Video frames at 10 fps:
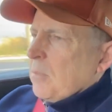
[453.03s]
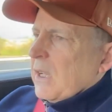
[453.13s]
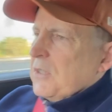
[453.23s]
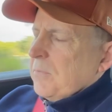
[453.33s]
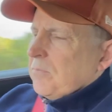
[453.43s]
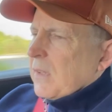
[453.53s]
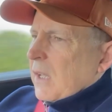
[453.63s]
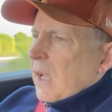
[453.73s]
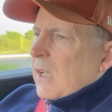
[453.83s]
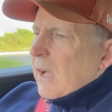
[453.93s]
But
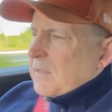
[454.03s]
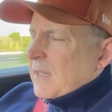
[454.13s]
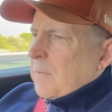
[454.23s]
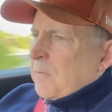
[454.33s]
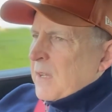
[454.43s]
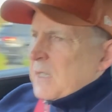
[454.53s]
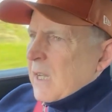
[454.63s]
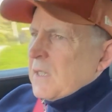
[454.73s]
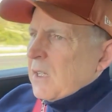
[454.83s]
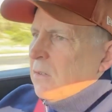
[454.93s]
some
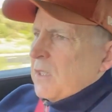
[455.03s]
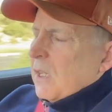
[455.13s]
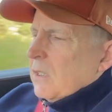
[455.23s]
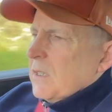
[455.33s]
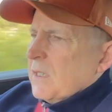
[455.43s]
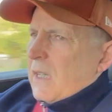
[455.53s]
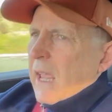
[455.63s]
fantastic results,